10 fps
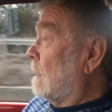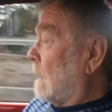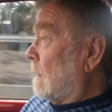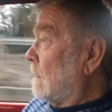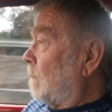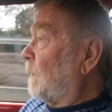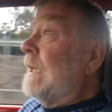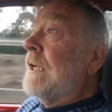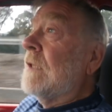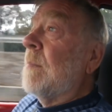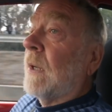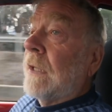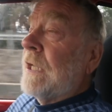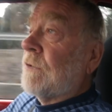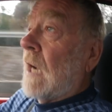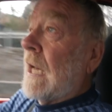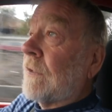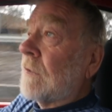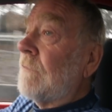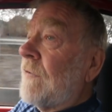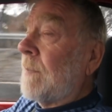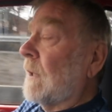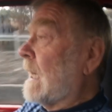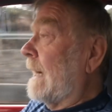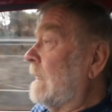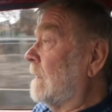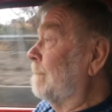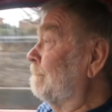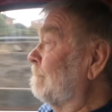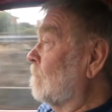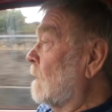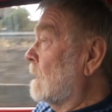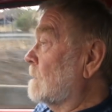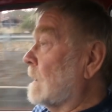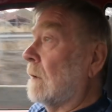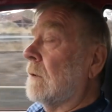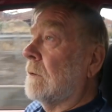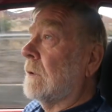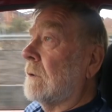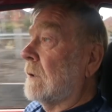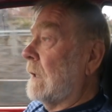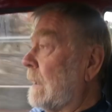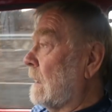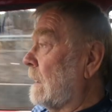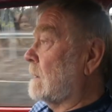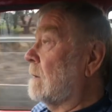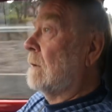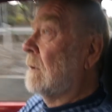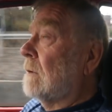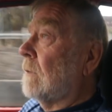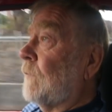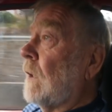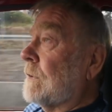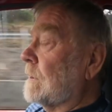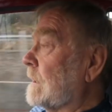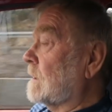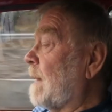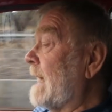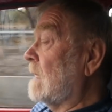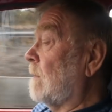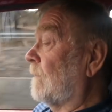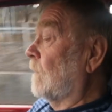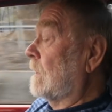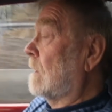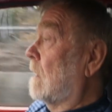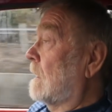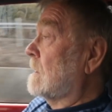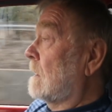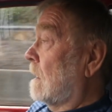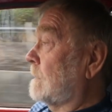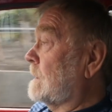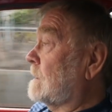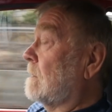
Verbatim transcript: uh, uh printing the bodies rather than fabricating them. So uh, uh, it, it, the future's expanding before your eyes. I, just,